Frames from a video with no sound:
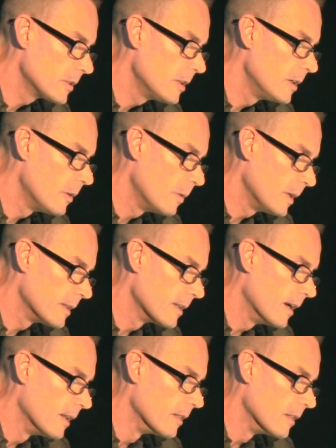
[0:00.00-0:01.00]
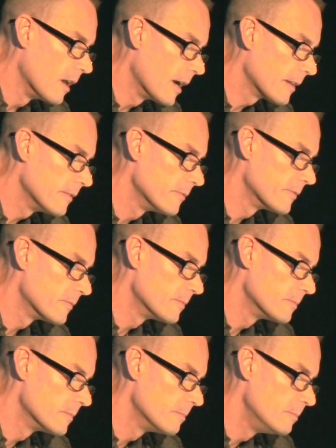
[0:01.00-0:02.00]
you know, a lot of
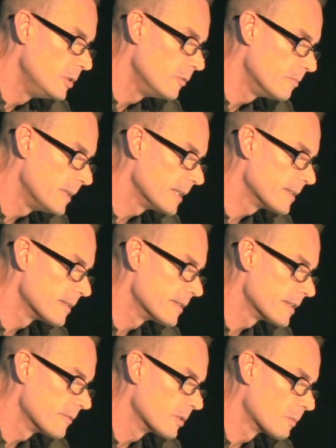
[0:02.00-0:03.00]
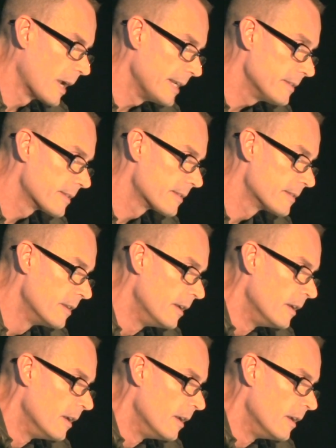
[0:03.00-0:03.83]
movement in civil rights